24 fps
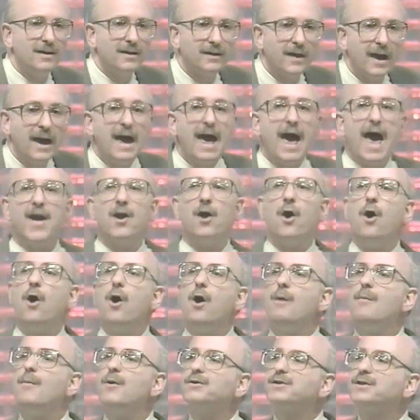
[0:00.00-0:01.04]
Okay? And
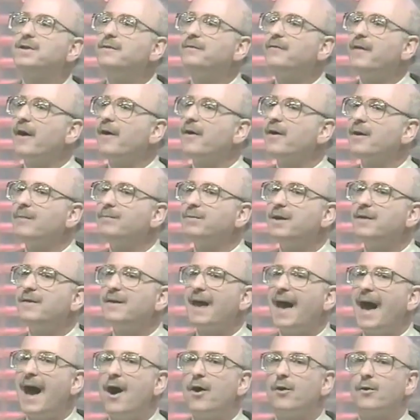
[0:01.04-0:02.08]
almost invariably,
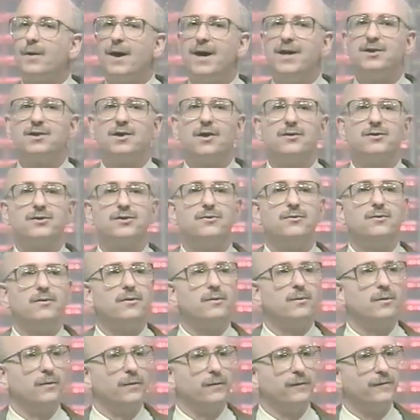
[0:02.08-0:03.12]
the outrage goes through
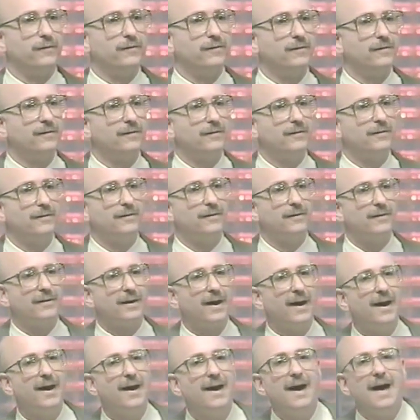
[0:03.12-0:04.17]
the roof.
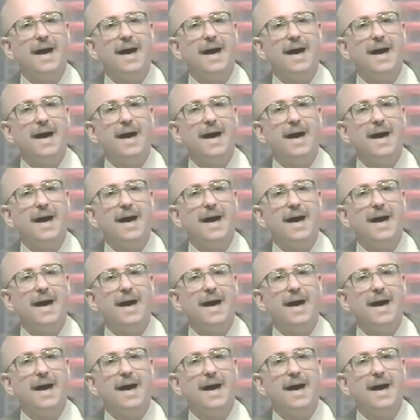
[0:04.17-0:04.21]
Okay?